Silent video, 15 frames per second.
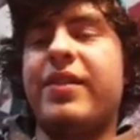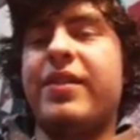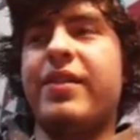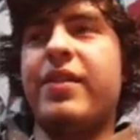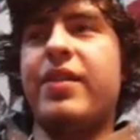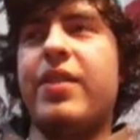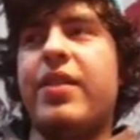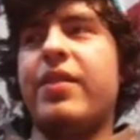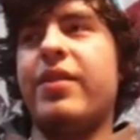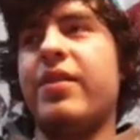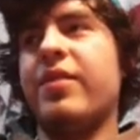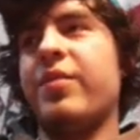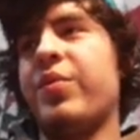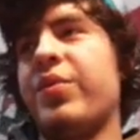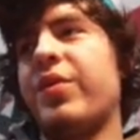
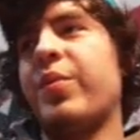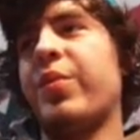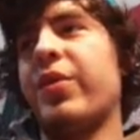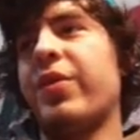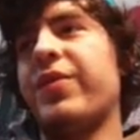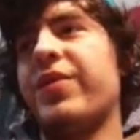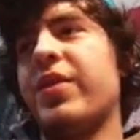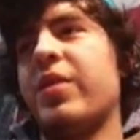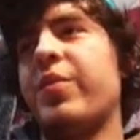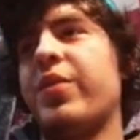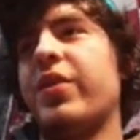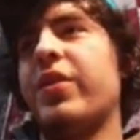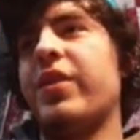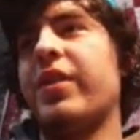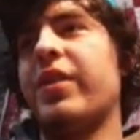The proof's in the
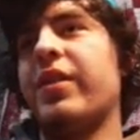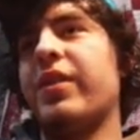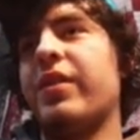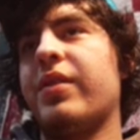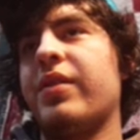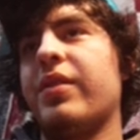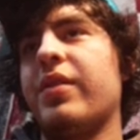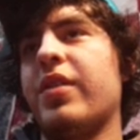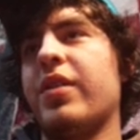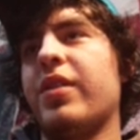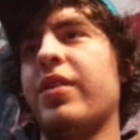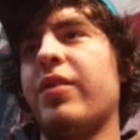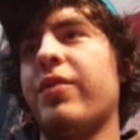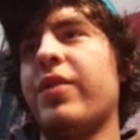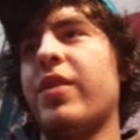pudding.
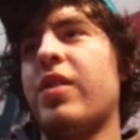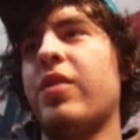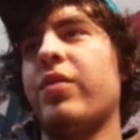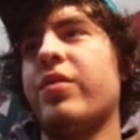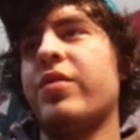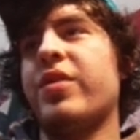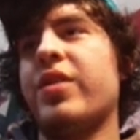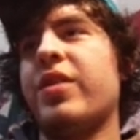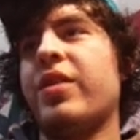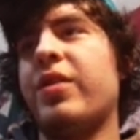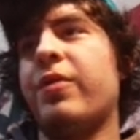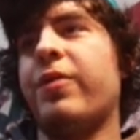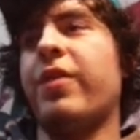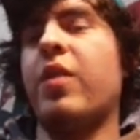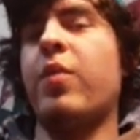Your followers and
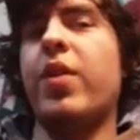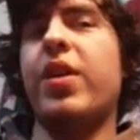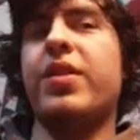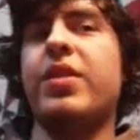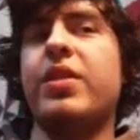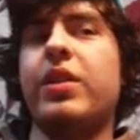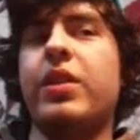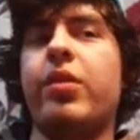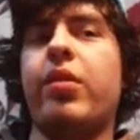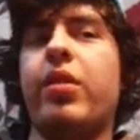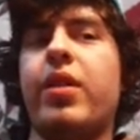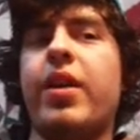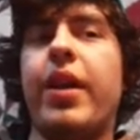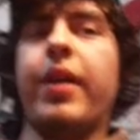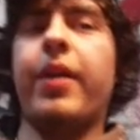your fan base is literally
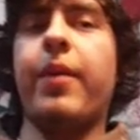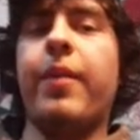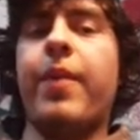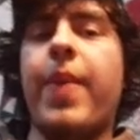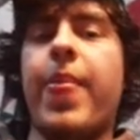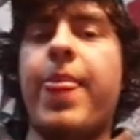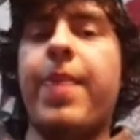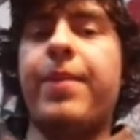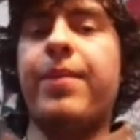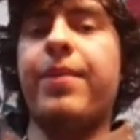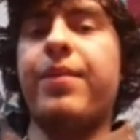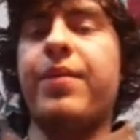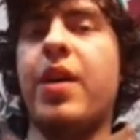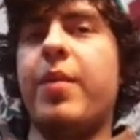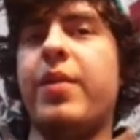like,
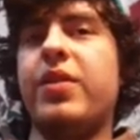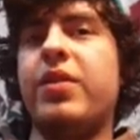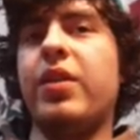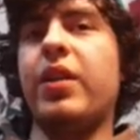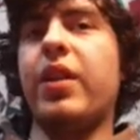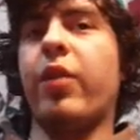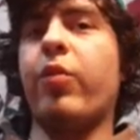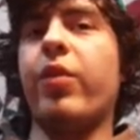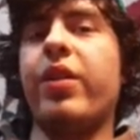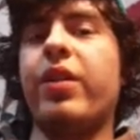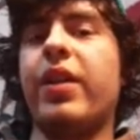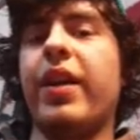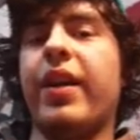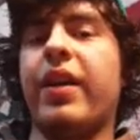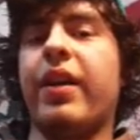dude, like we're
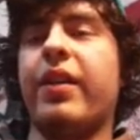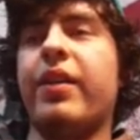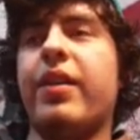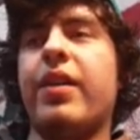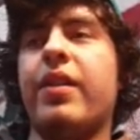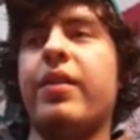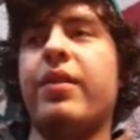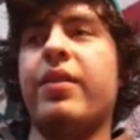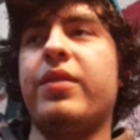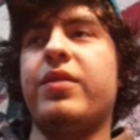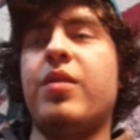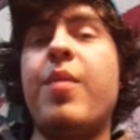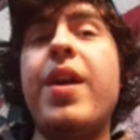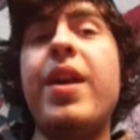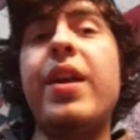like, to
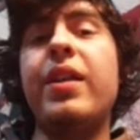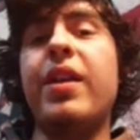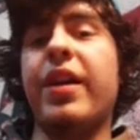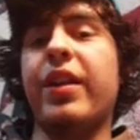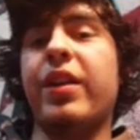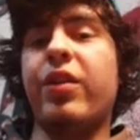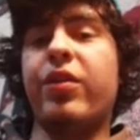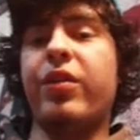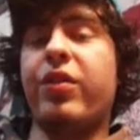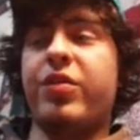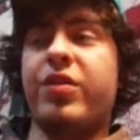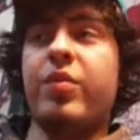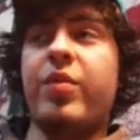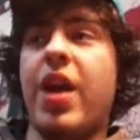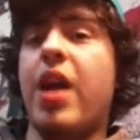me, like you're
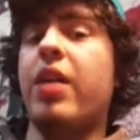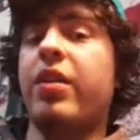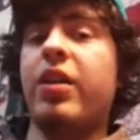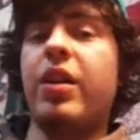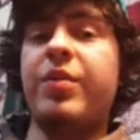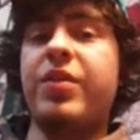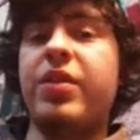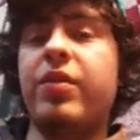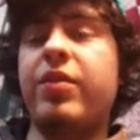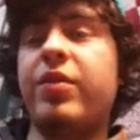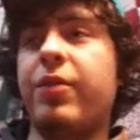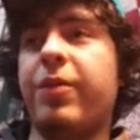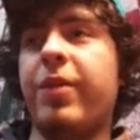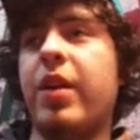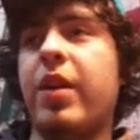somebody I look up to in your
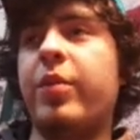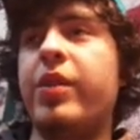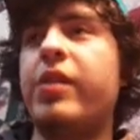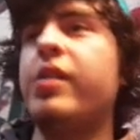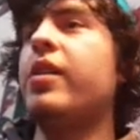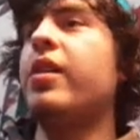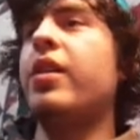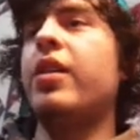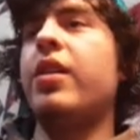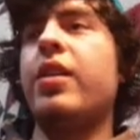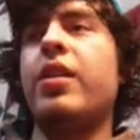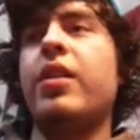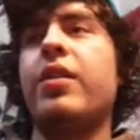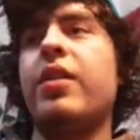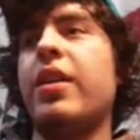family.
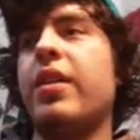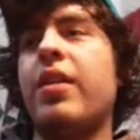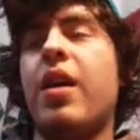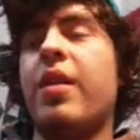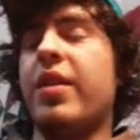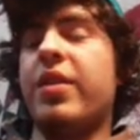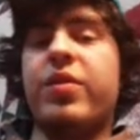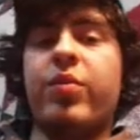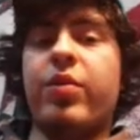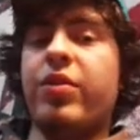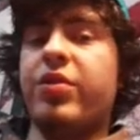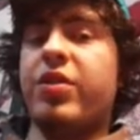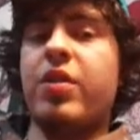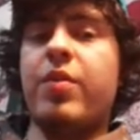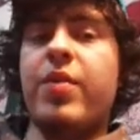That's some real
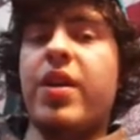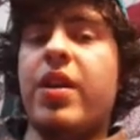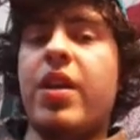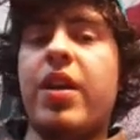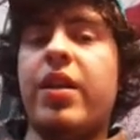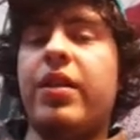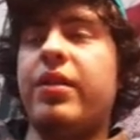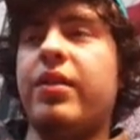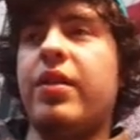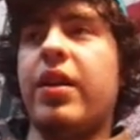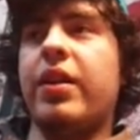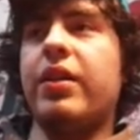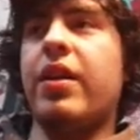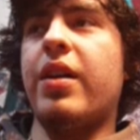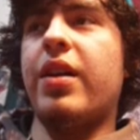shit, man. I
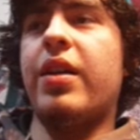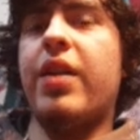ain't lying. I